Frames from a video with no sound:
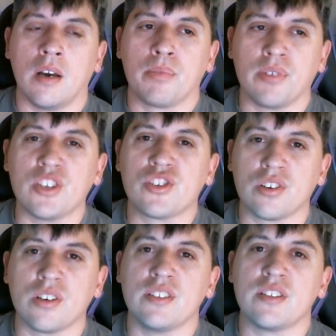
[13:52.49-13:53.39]
pretty
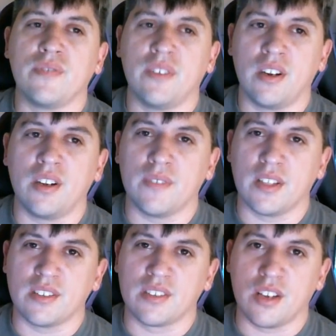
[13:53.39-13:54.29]
sure and definitive
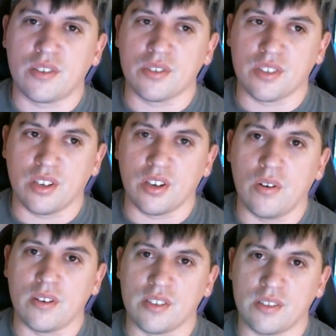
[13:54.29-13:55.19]
that the schedule is going to
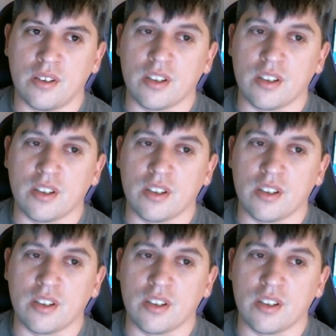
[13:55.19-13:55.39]
go as it so,